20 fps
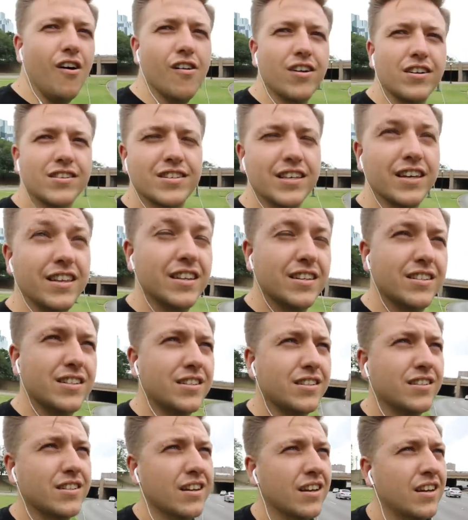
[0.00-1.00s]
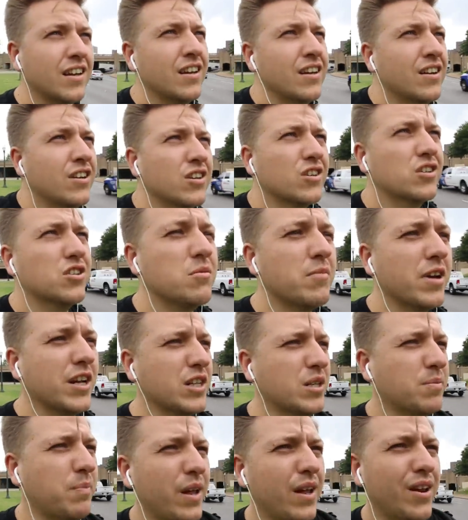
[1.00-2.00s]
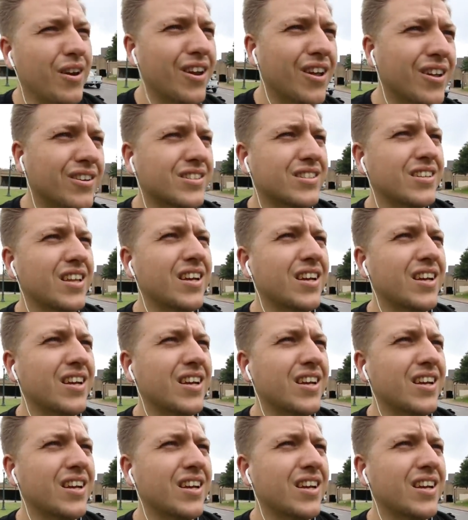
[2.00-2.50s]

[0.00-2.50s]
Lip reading: Honestly, this is some experience,